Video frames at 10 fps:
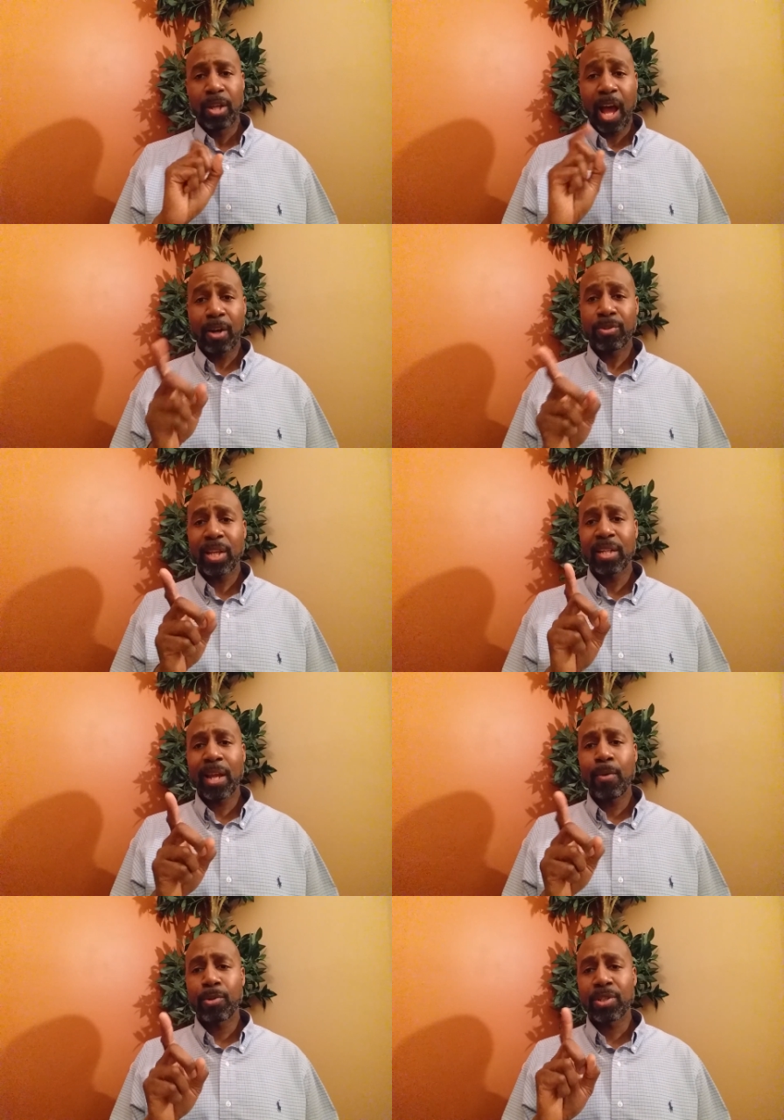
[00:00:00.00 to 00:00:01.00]
I don't think
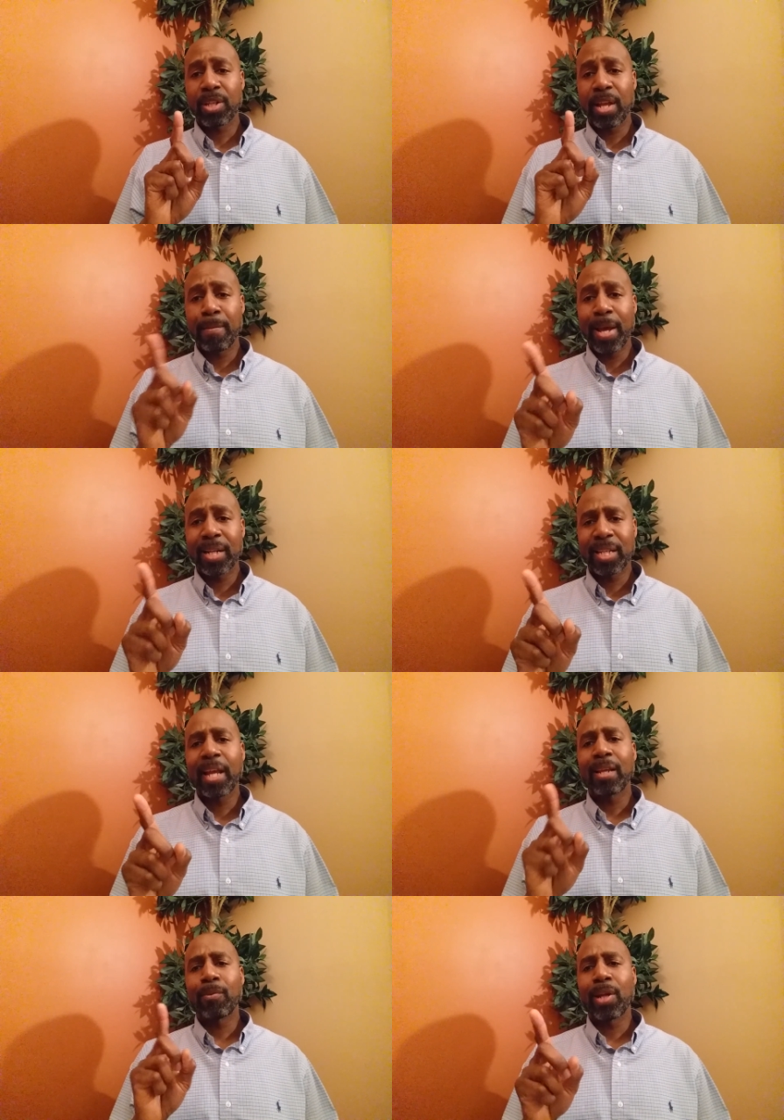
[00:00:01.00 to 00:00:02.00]
they were
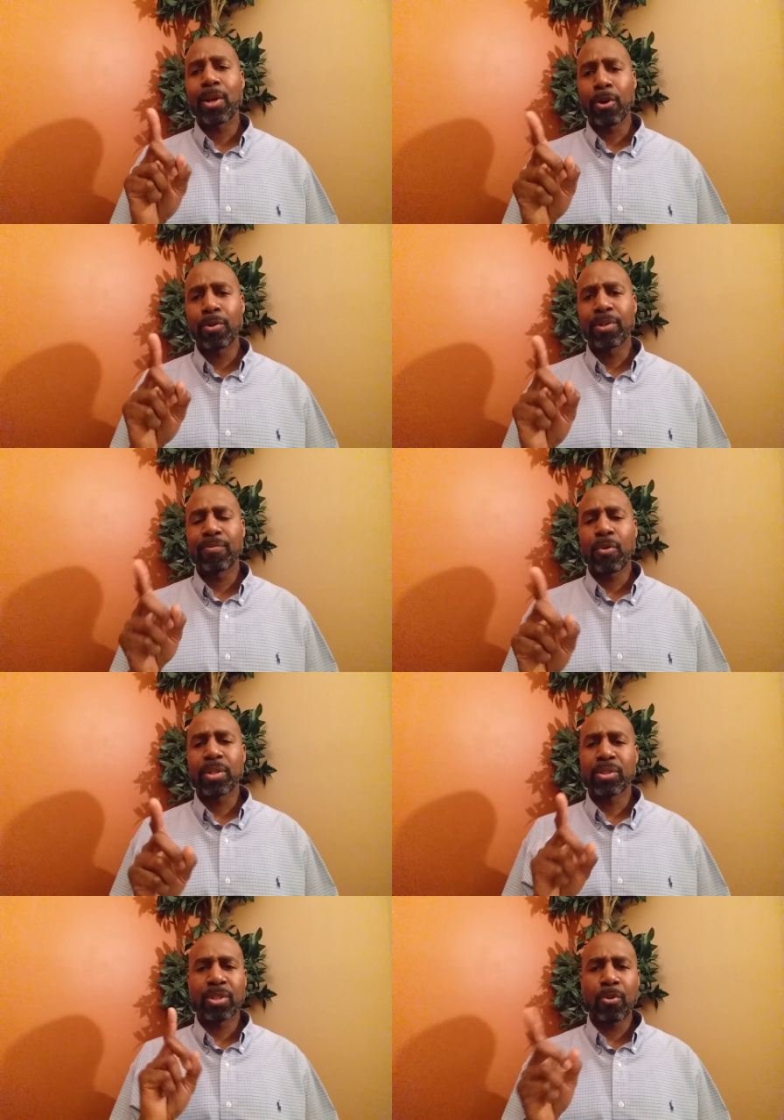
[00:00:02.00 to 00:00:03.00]
meditating when they heard his
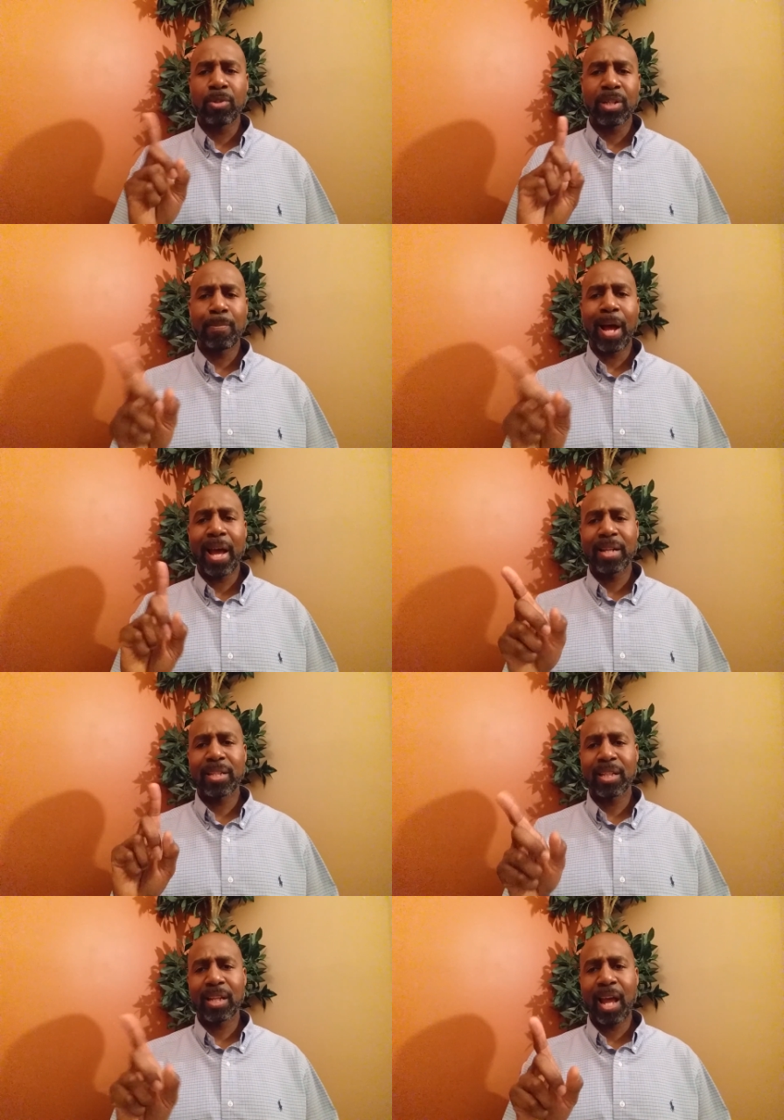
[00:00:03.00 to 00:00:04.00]
voice. So don't buy
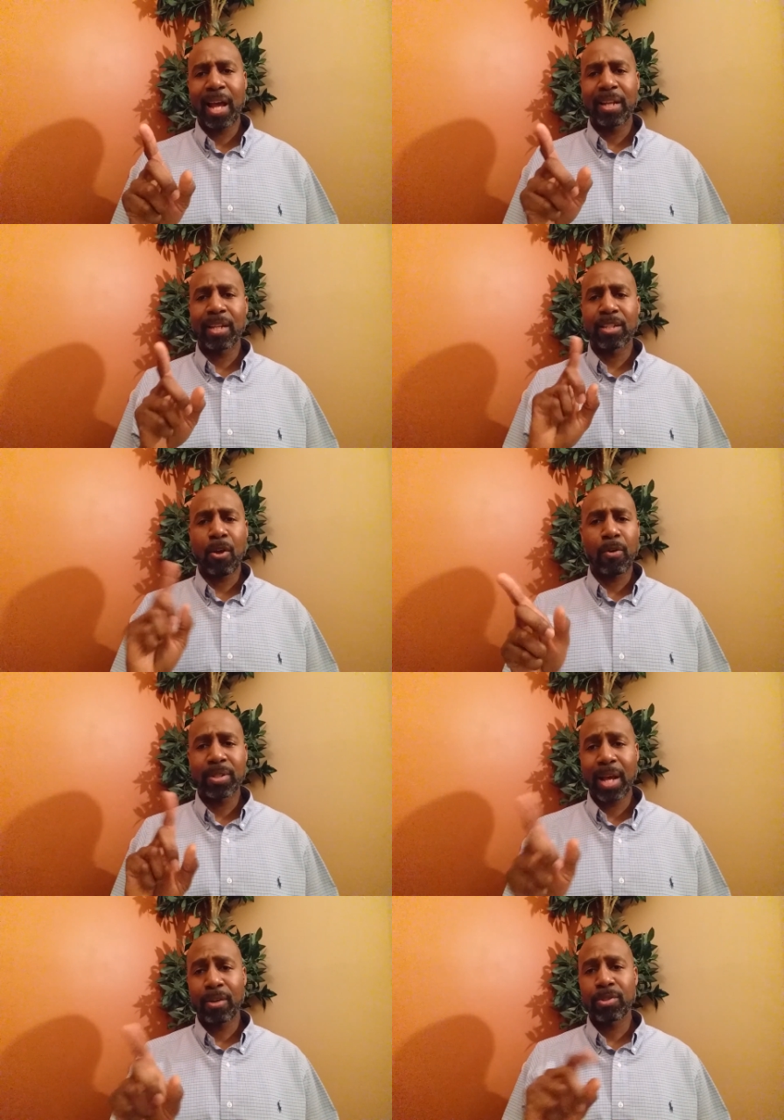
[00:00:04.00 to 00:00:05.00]
into the lie that as long
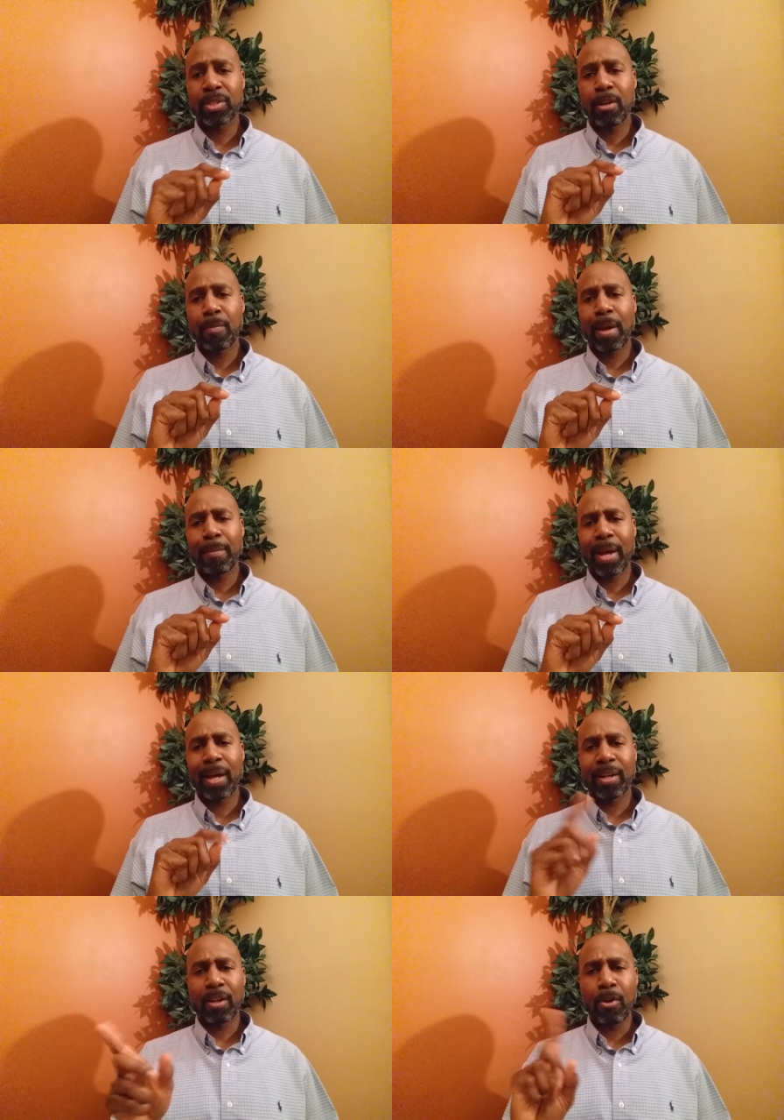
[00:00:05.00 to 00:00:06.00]
as I don't steal my
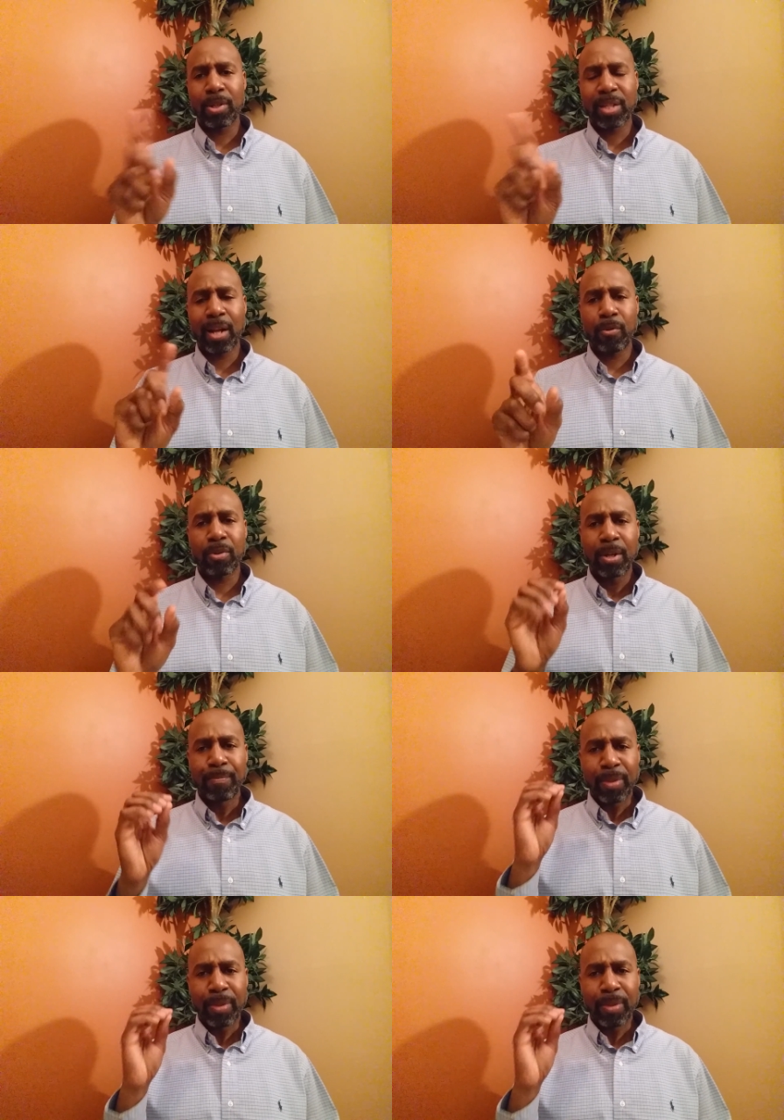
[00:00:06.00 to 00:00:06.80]
mind, as long as I don't